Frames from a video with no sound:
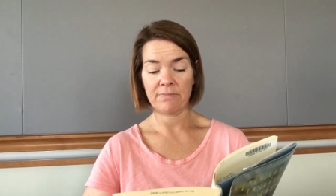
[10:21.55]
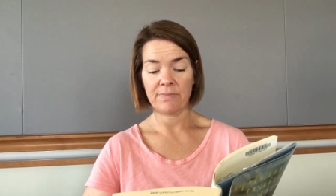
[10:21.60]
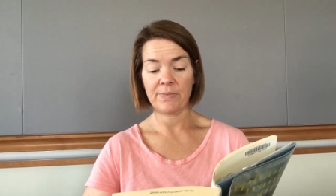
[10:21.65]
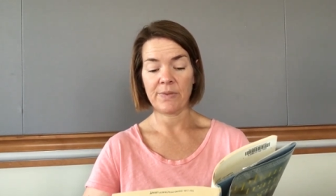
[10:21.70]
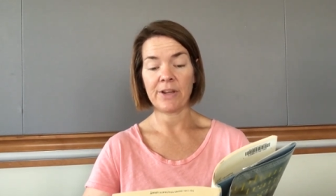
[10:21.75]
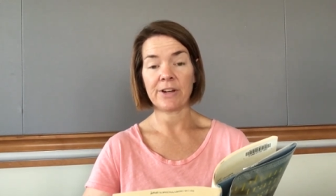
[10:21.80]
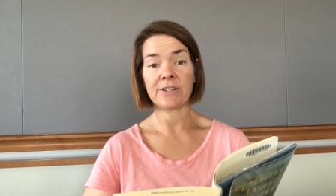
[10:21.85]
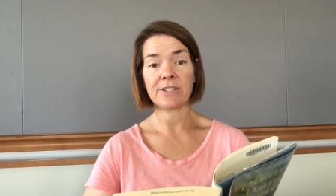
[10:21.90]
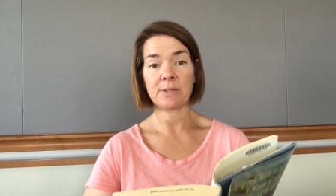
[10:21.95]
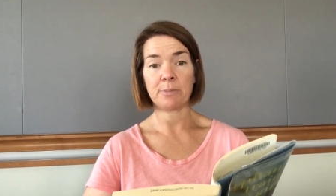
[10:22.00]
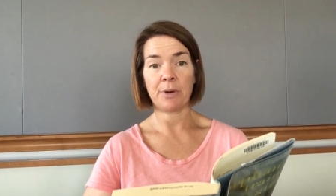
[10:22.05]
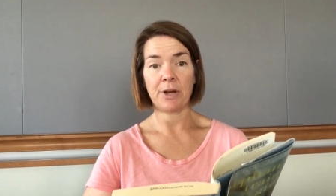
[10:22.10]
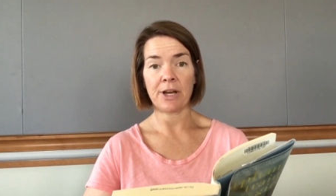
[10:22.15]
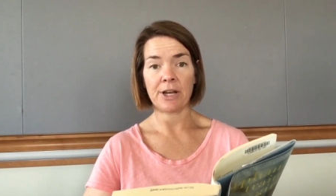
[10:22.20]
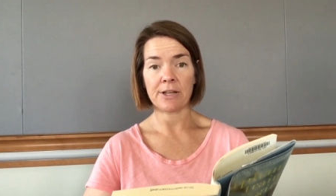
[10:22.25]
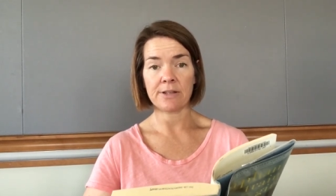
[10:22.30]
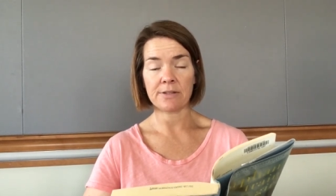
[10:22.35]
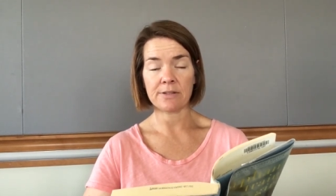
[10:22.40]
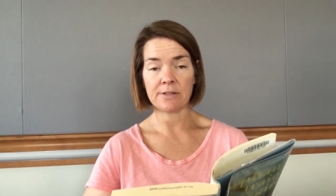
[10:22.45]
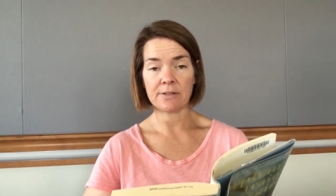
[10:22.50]
There's a
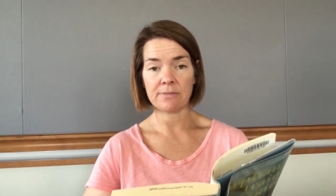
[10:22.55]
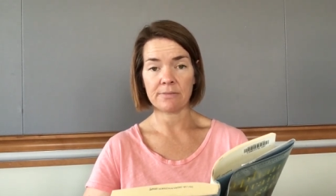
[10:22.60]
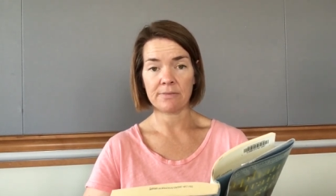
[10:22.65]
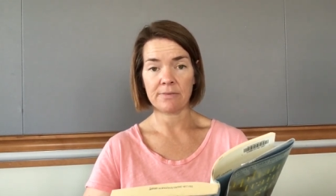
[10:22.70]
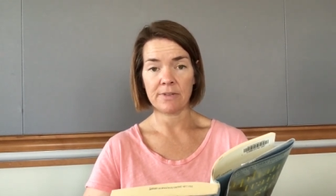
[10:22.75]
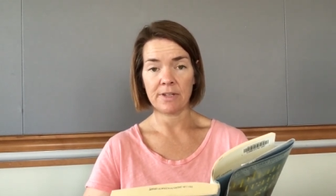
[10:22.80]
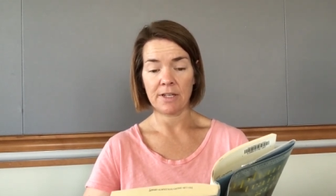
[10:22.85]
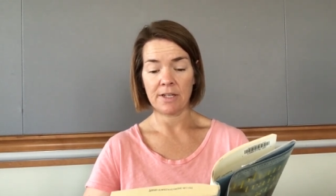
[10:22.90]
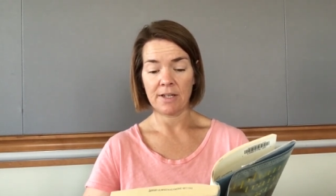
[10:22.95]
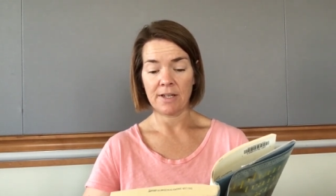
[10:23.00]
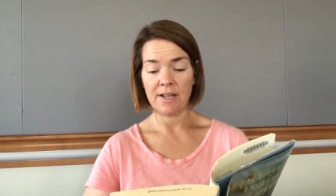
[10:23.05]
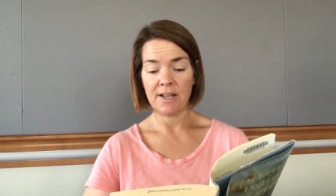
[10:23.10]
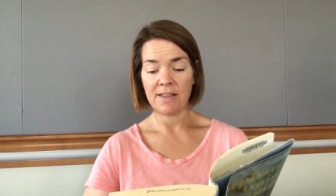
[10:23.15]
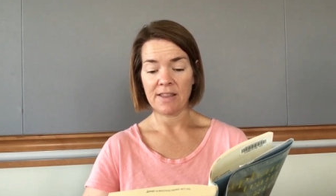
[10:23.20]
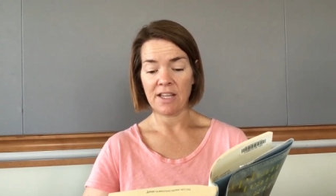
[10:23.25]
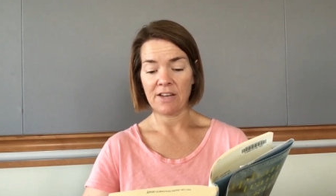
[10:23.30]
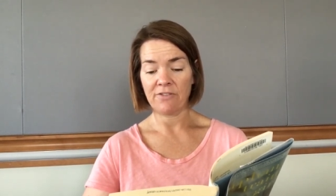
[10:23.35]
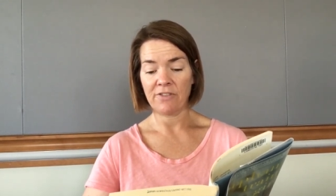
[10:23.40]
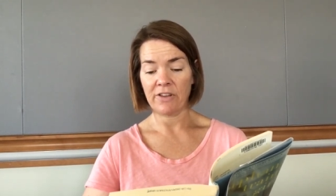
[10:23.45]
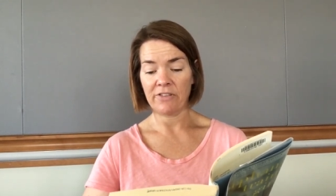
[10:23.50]
pause.
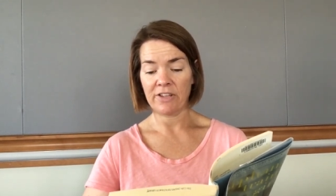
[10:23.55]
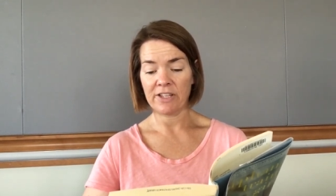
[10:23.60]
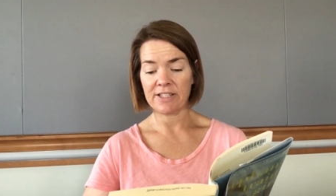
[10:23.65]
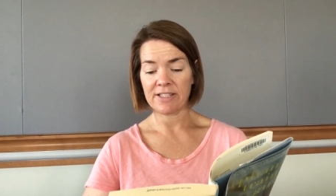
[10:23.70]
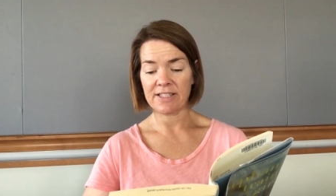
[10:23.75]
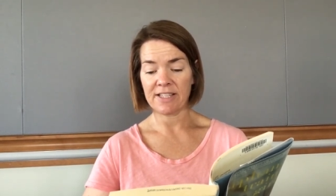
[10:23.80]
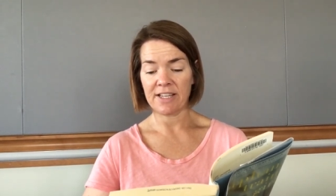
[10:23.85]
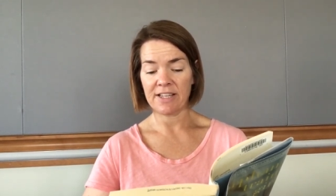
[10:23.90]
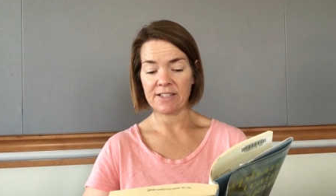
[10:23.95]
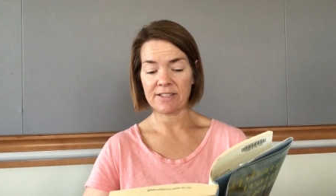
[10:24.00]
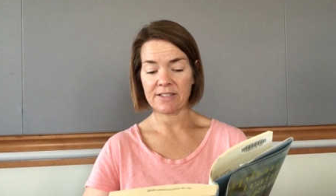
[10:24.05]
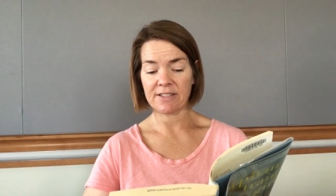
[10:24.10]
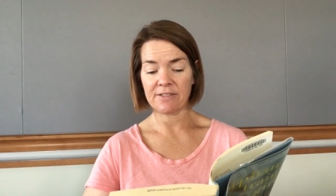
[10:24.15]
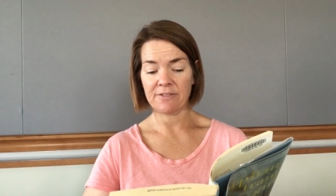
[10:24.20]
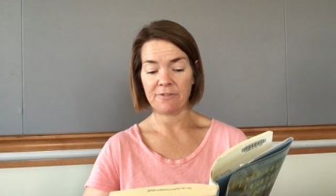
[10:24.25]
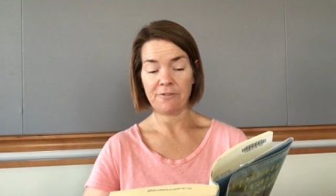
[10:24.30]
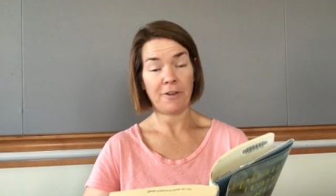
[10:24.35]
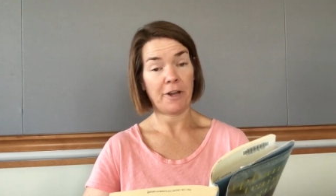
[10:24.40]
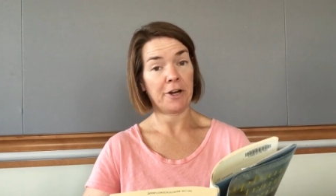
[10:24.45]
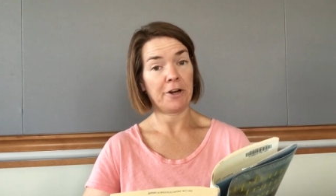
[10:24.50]
Then Vivian says,
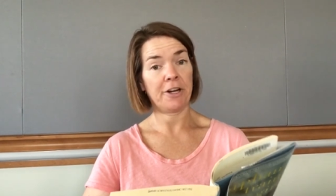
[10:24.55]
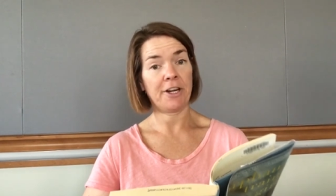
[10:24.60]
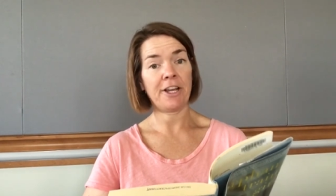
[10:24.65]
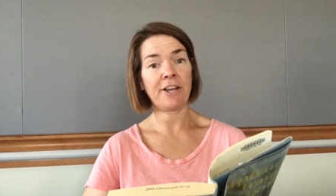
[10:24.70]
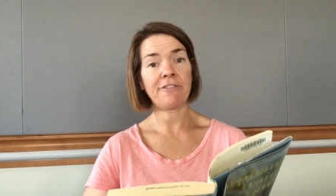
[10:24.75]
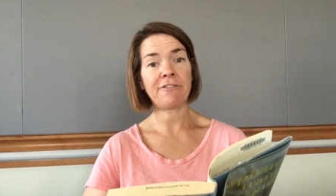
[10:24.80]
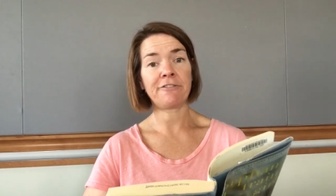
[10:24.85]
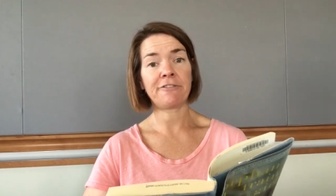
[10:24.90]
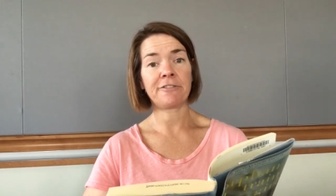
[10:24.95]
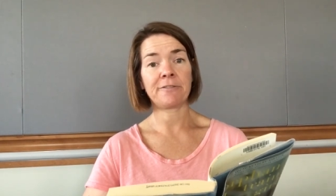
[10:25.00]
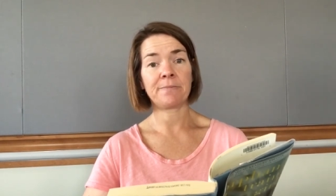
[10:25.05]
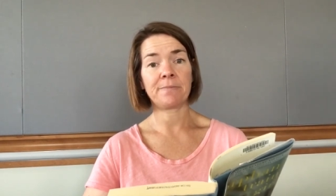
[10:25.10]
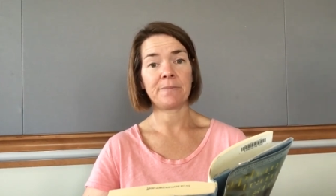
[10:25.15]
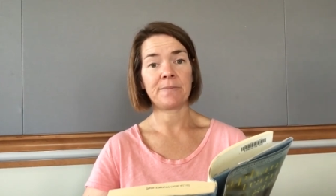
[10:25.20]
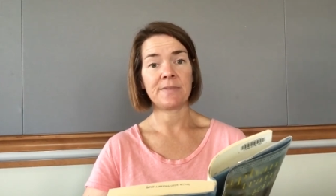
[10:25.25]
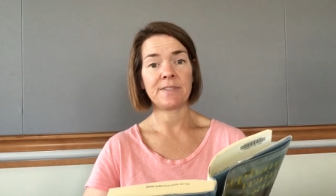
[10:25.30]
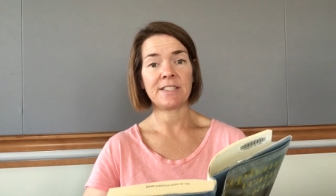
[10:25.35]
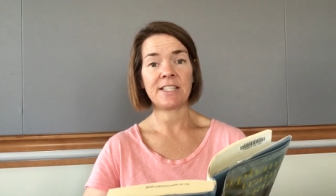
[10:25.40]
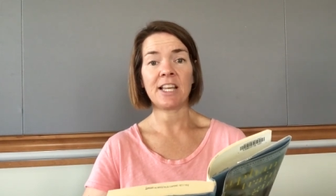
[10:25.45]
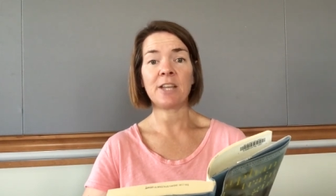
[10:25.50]
Fair enough.
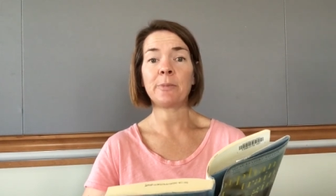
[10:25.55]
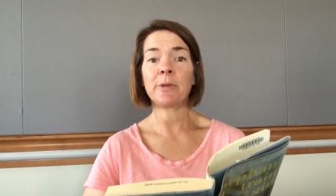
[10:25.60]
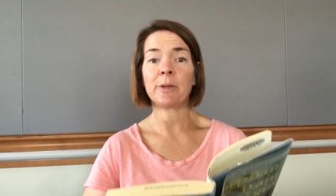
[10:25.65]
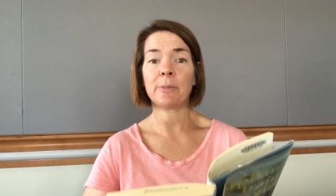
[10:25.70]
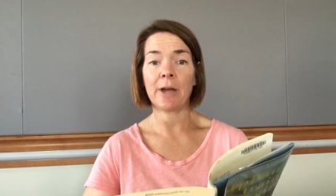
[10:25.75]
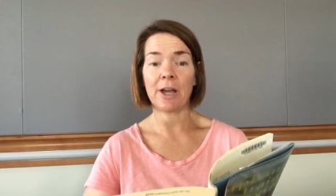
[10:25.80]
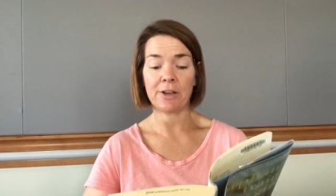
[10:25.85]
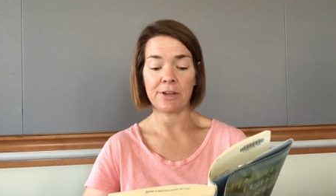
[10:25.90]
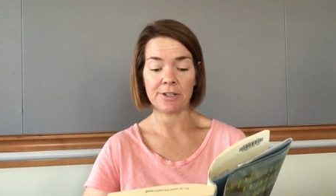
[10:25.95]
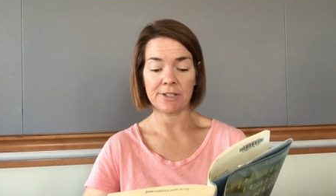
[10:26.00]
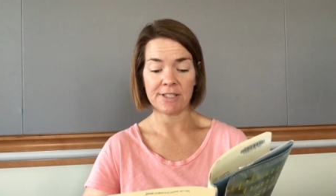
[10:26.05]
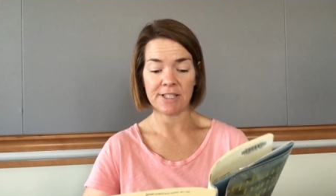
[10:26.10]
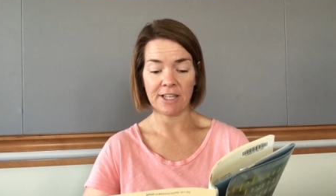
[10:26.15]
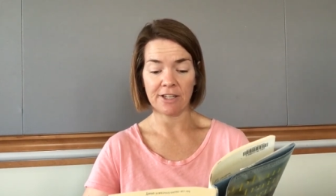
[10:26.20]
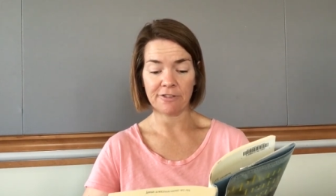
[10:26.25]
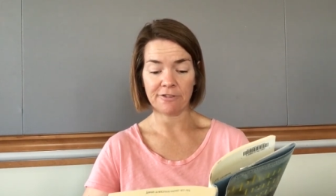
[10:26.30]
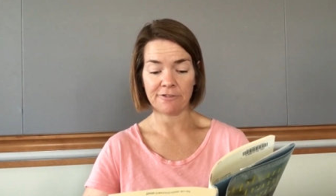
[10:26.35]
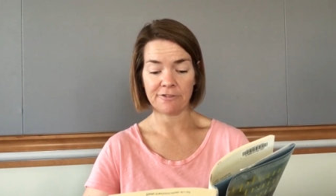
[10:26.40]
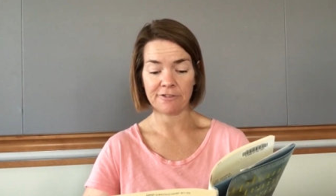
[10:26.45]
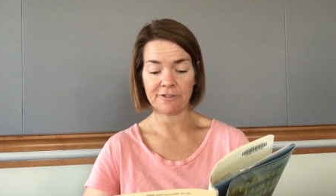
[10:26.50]
Tell me about
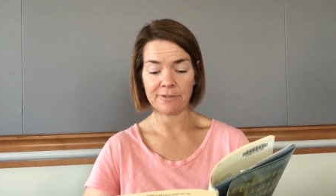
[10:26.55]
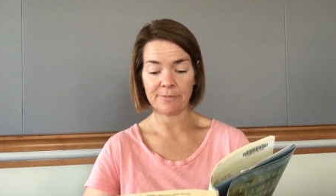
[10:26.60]
yourself.